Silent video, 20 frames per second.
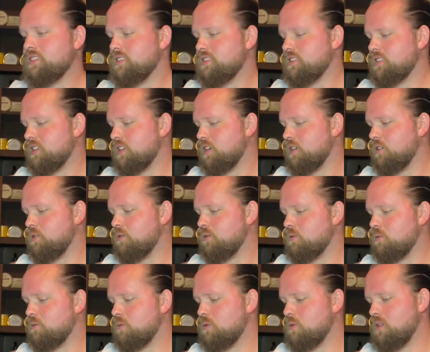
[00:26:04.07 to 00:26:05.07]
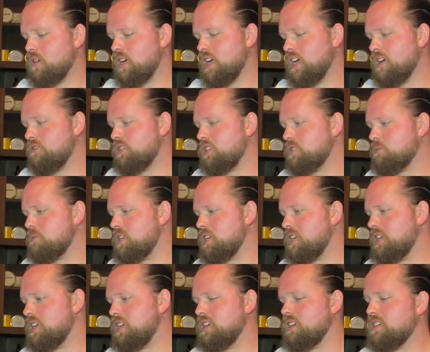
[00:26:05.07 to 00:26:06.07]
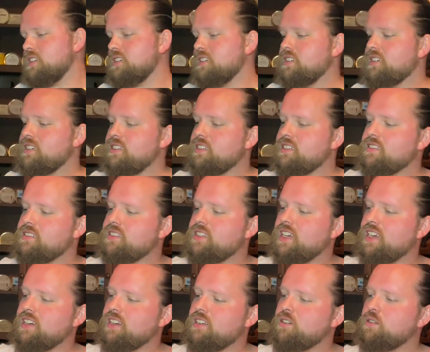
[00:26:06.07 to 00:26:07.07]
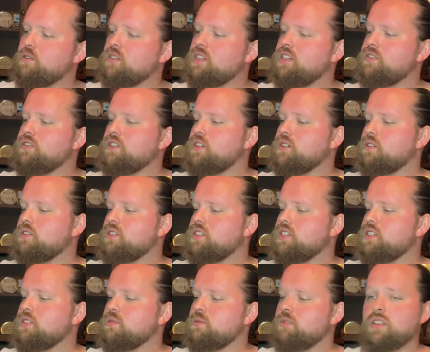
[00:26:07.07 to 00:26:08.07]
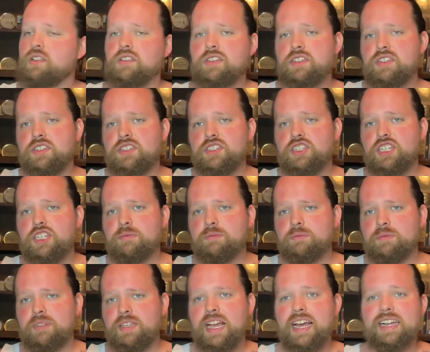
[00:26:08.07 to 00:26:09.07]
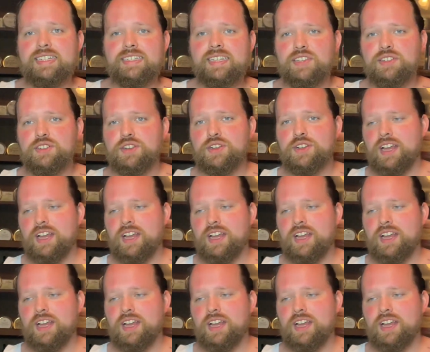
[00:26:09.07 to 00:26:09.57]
So we won't have as many technical difficulties with all these cheap gas station